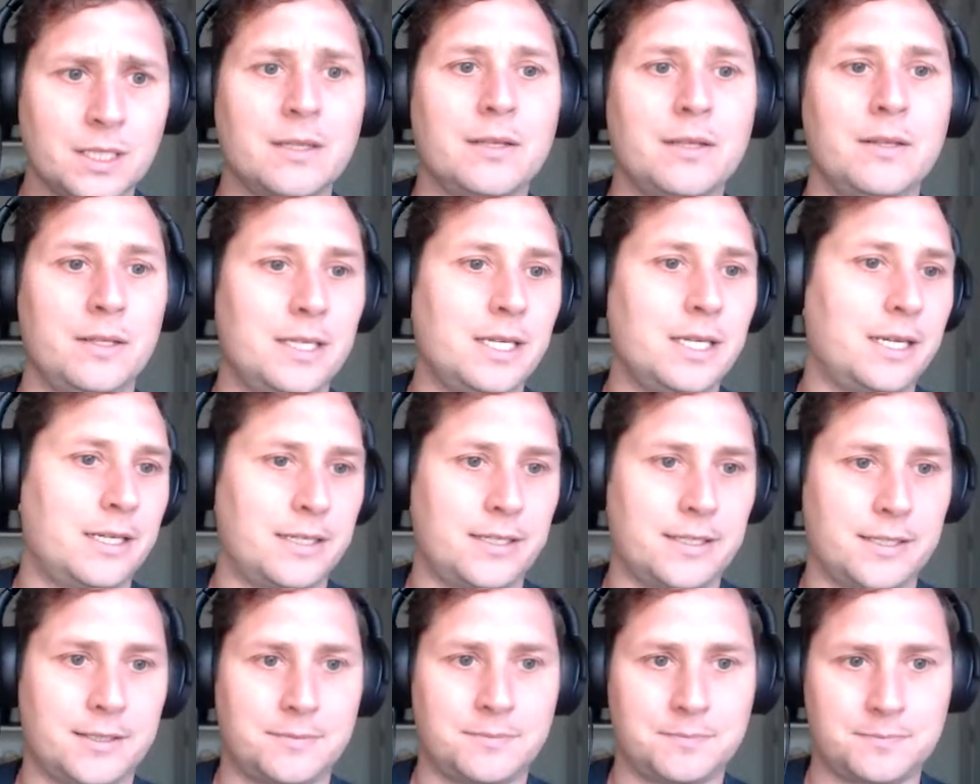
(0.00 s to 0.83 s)

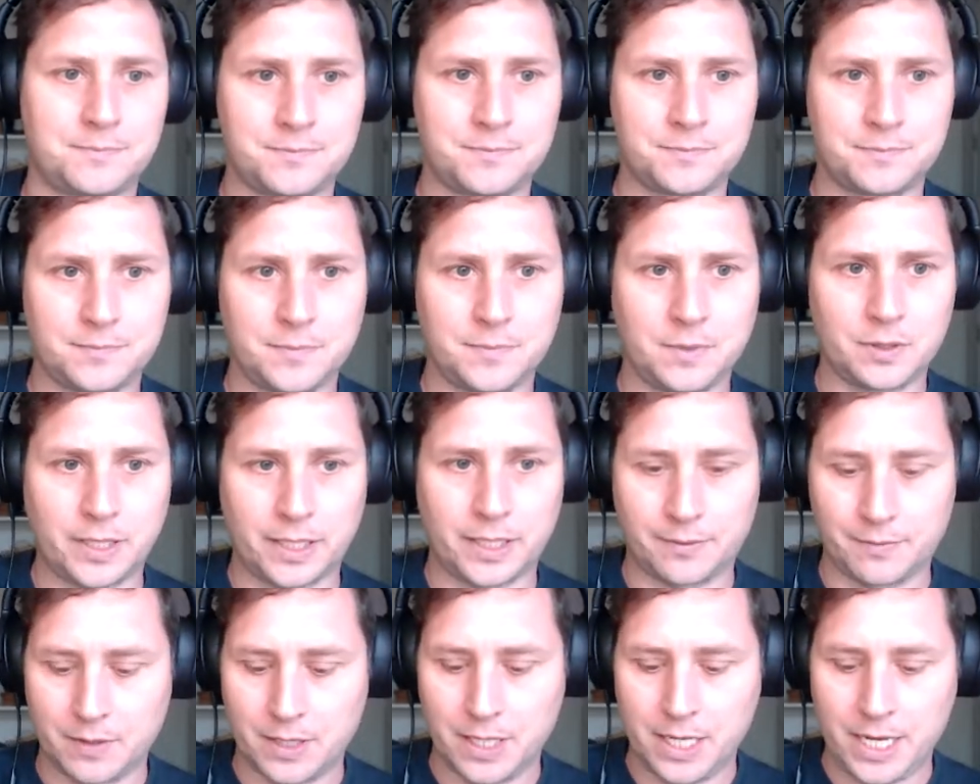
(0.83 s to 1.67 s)
Yeah. Okay.
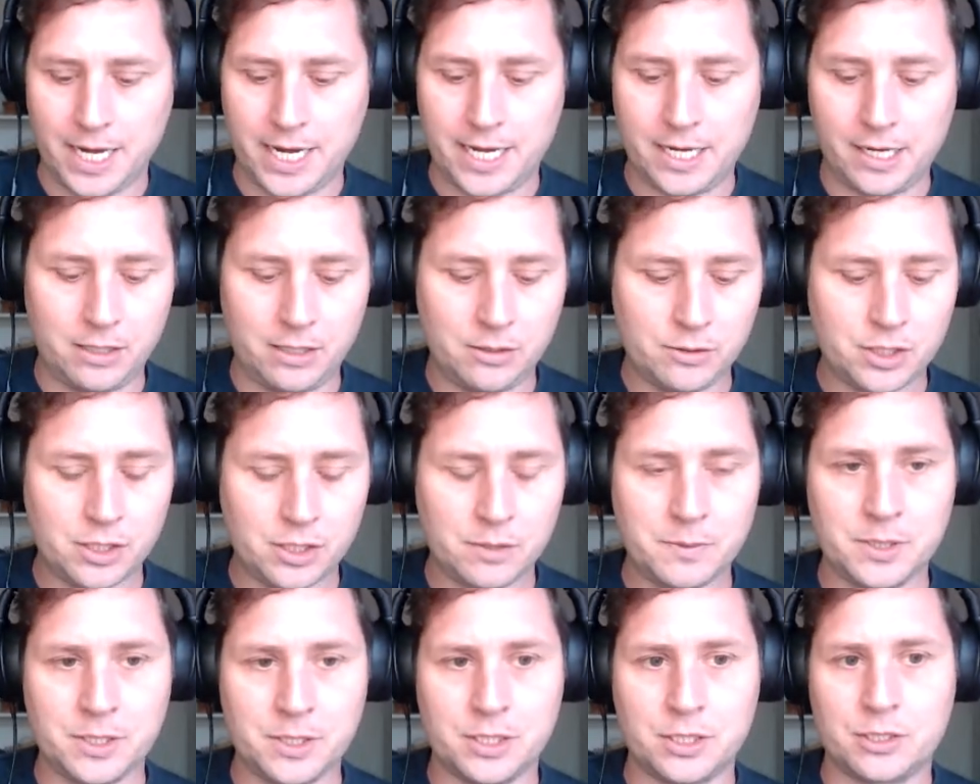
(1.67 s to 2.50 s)
And I also
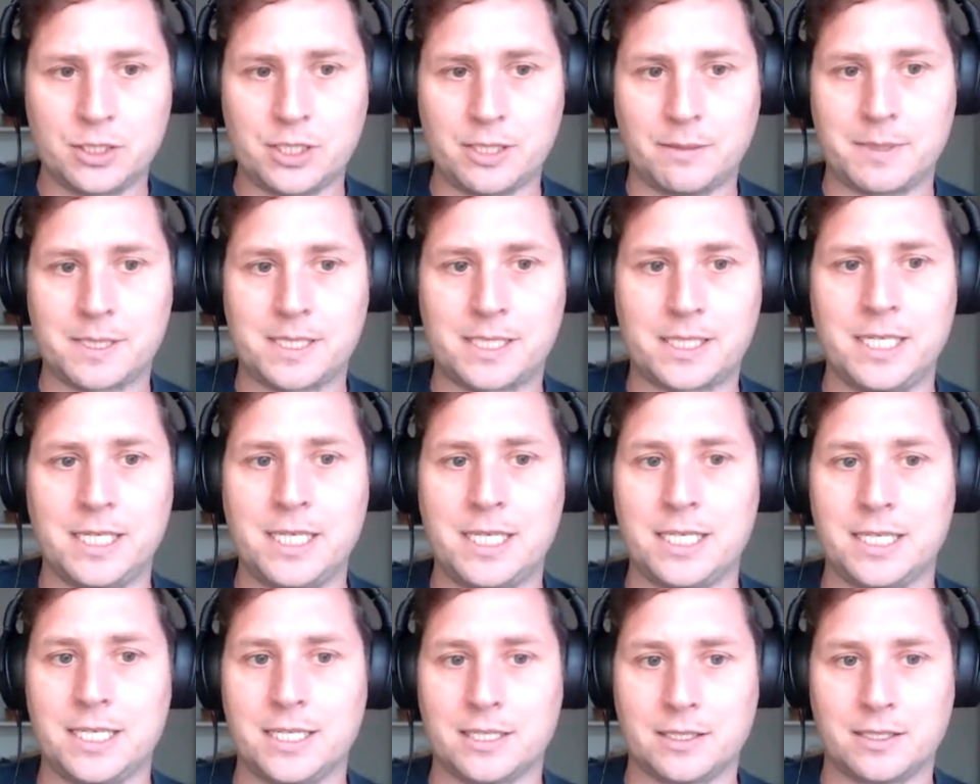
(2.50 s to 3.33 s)
want to do something
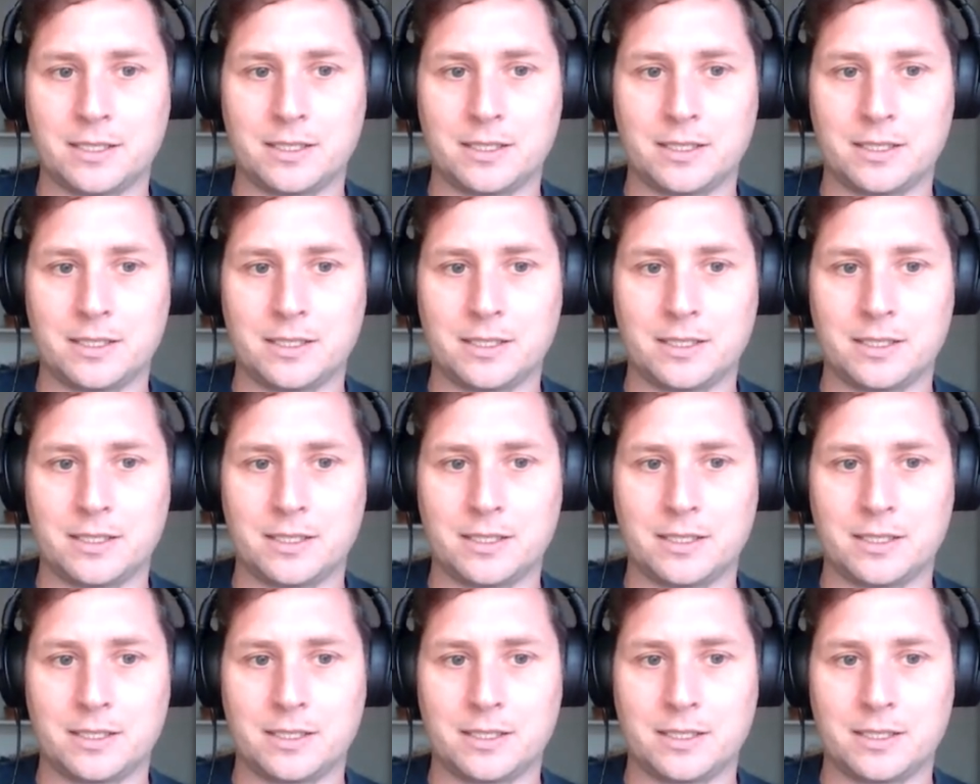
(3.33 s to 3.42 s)
sneaky.